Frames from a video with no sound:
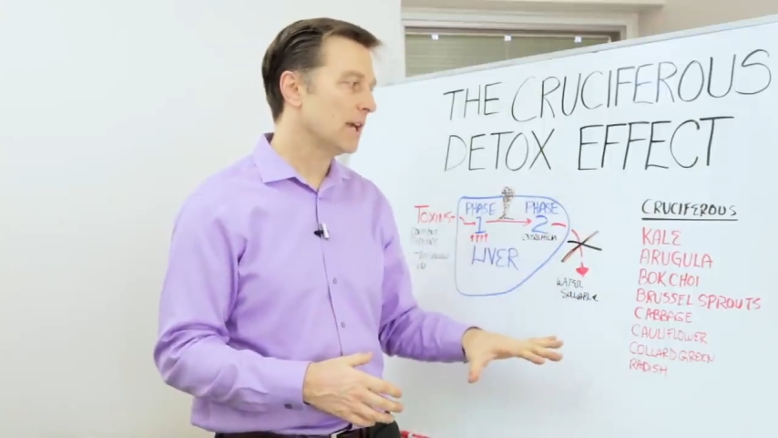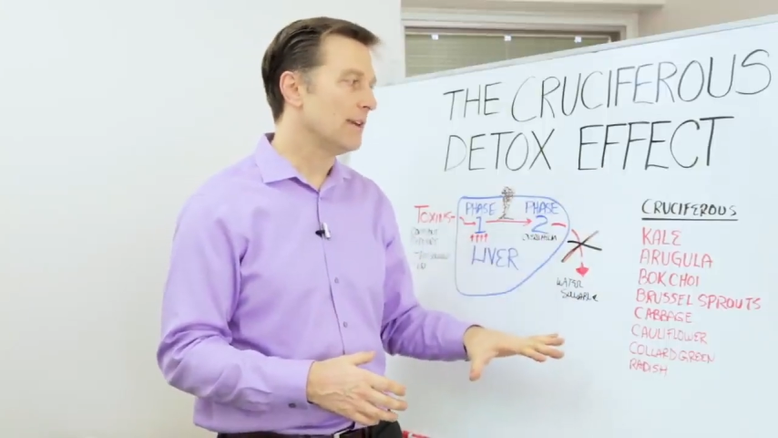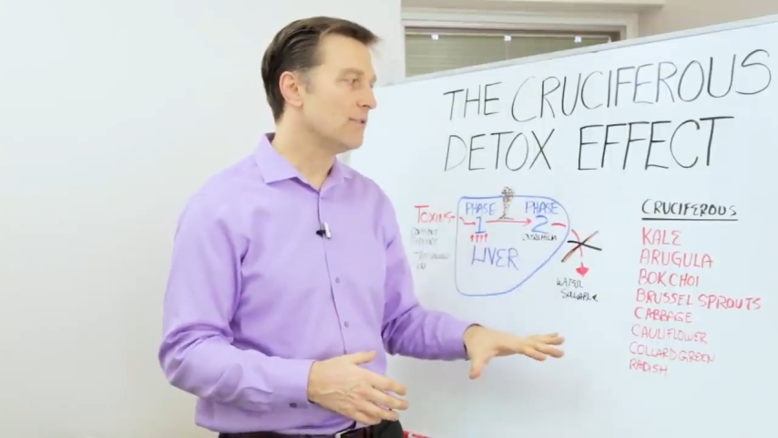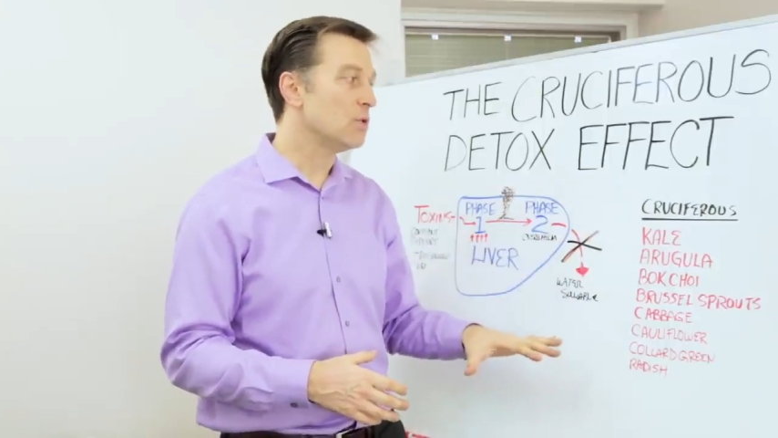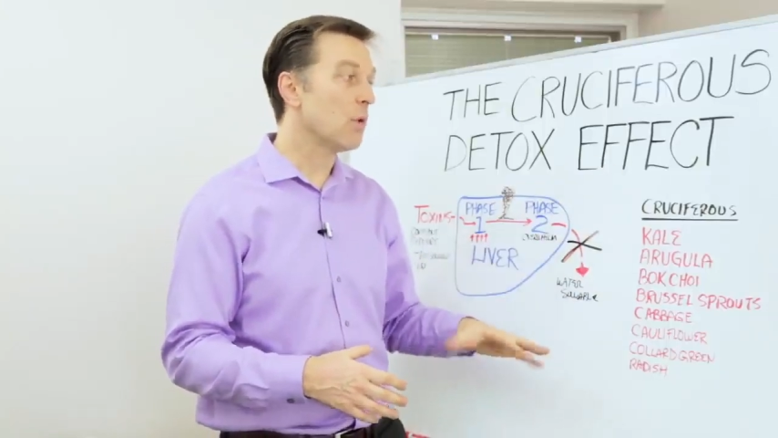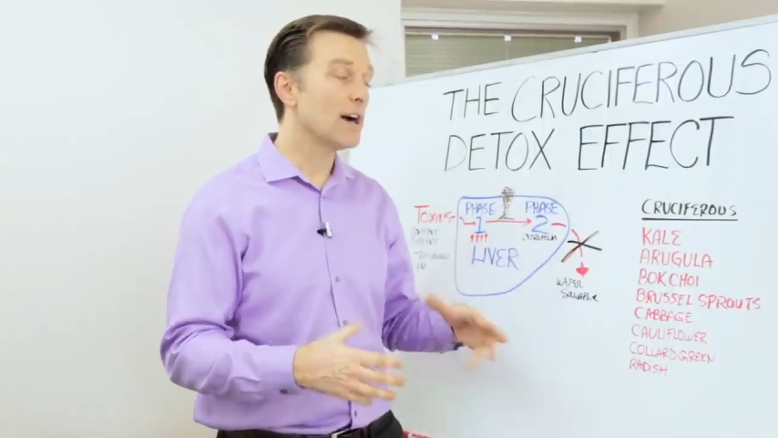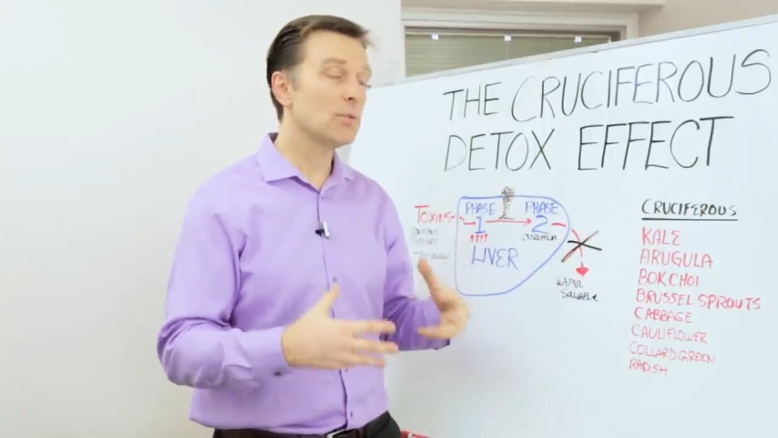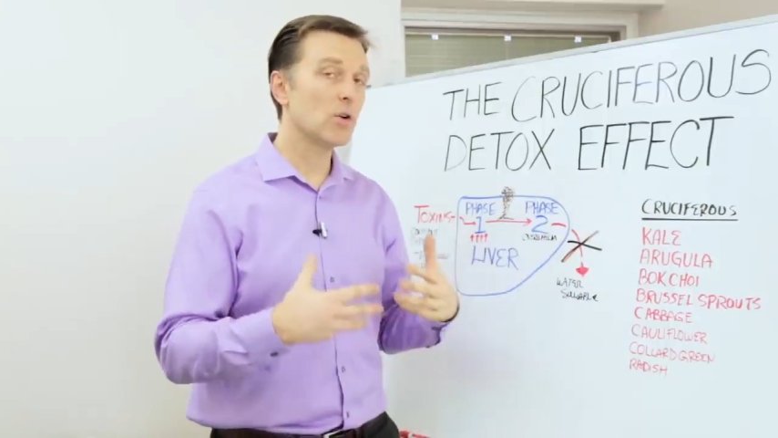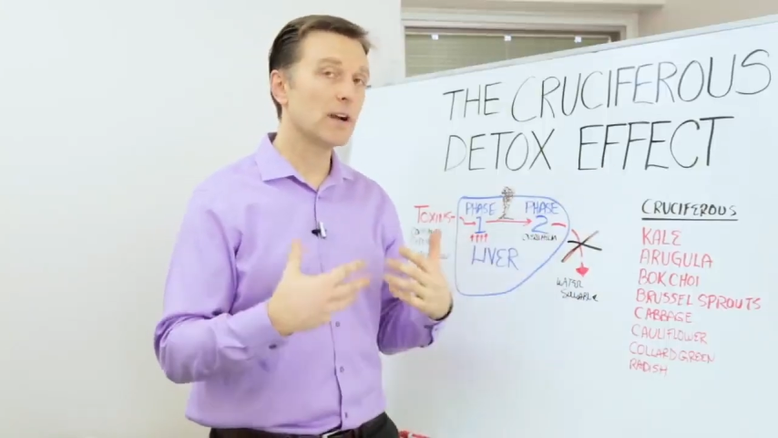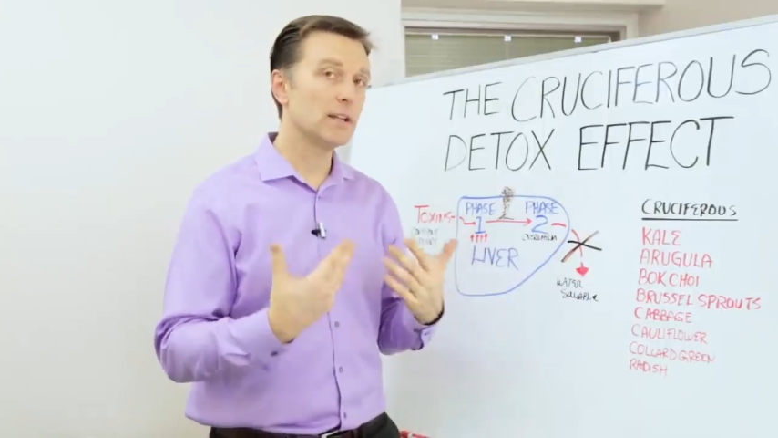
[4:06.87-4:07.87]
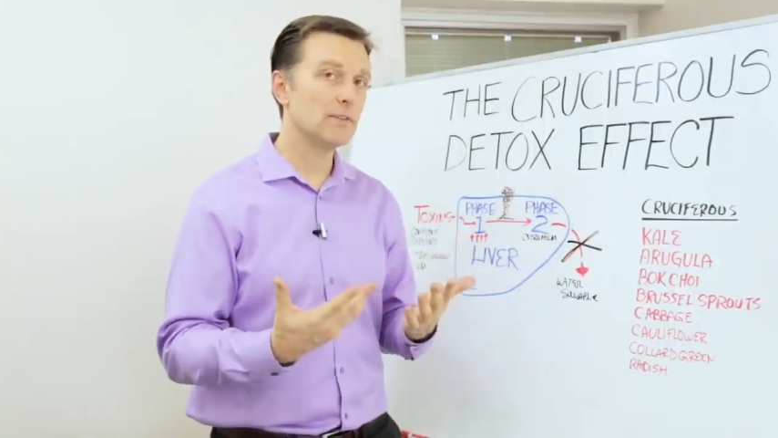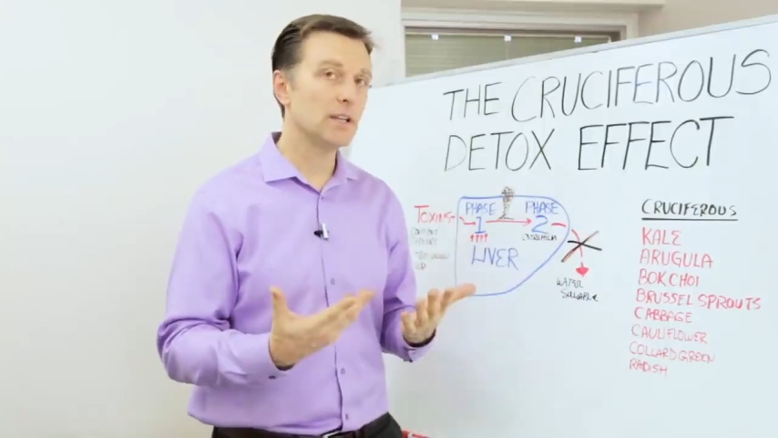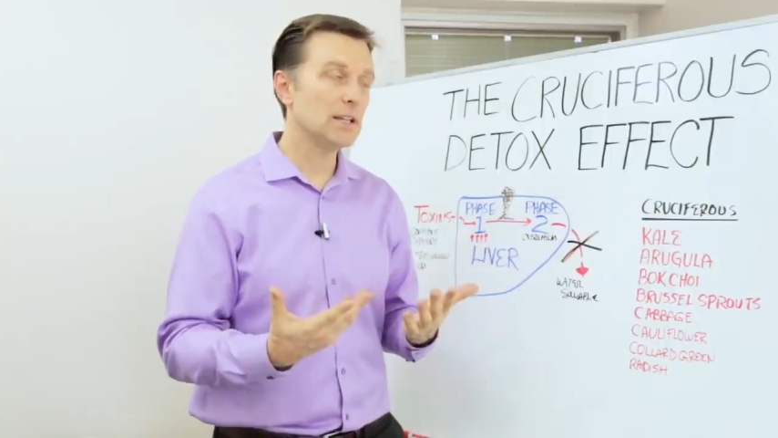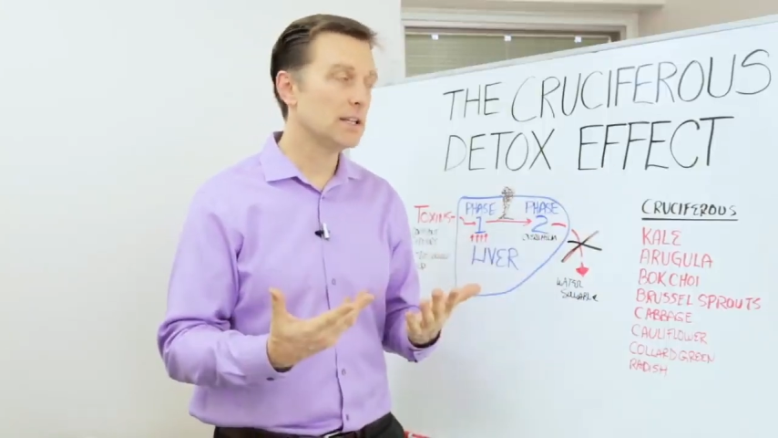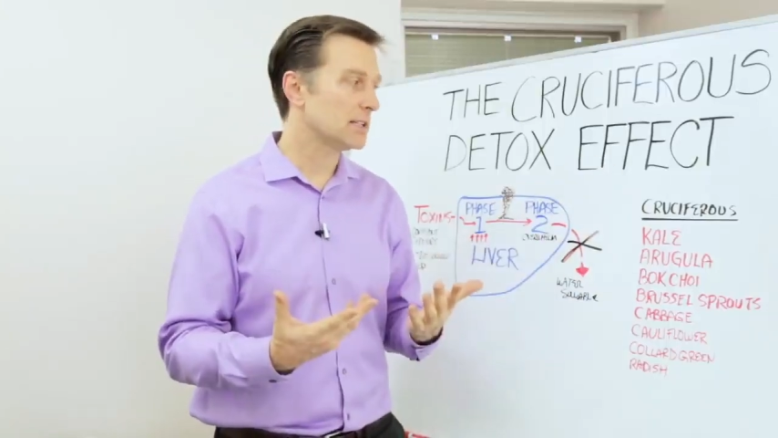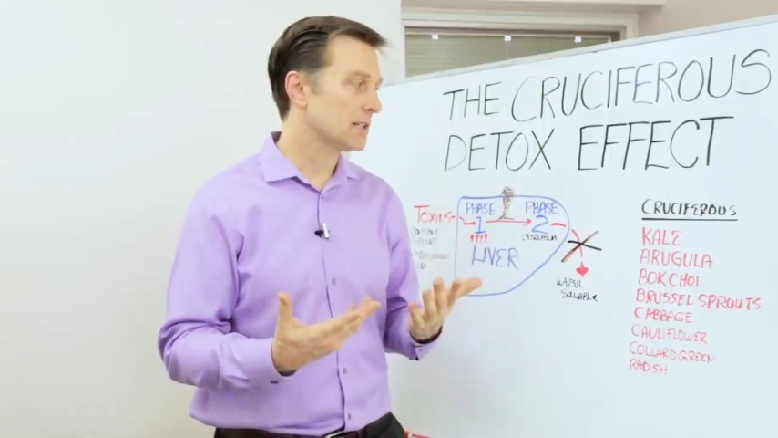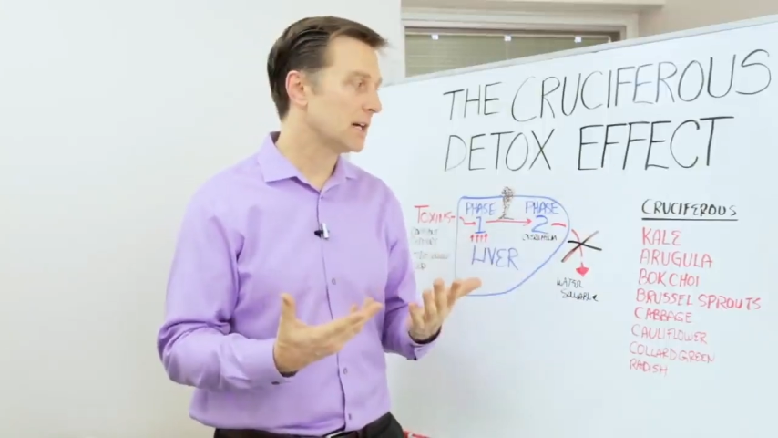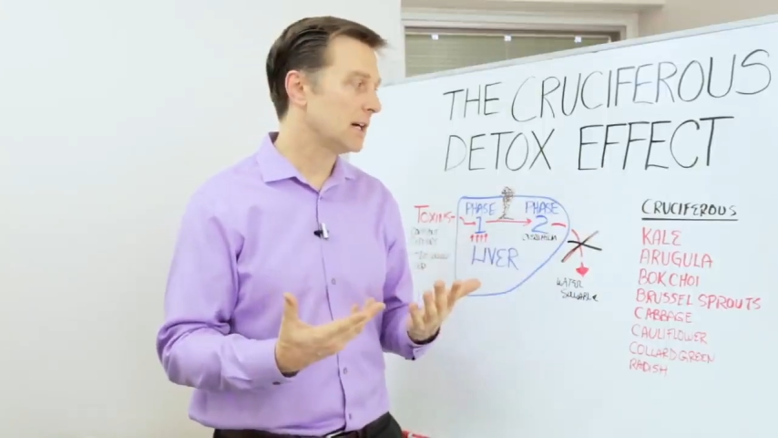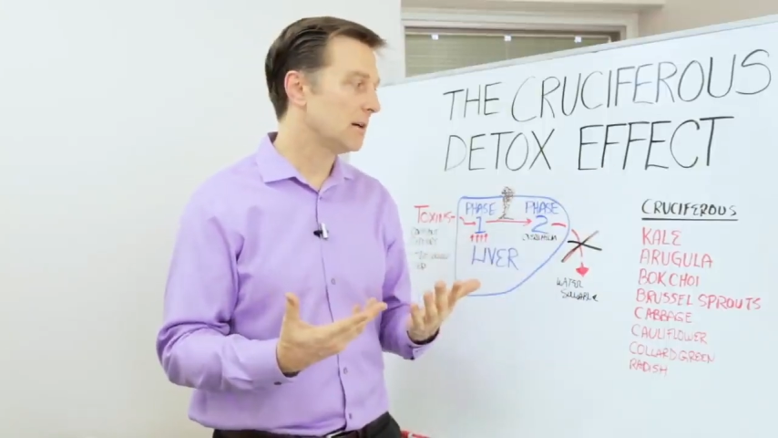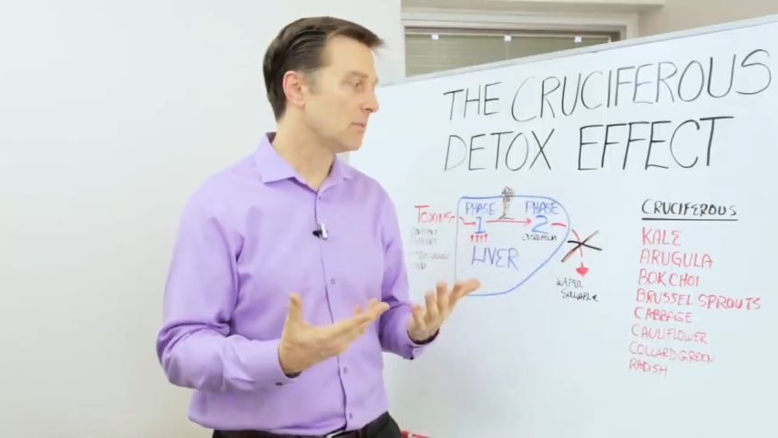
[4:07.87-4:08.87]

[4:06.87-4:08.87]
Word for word: If you want a more convenient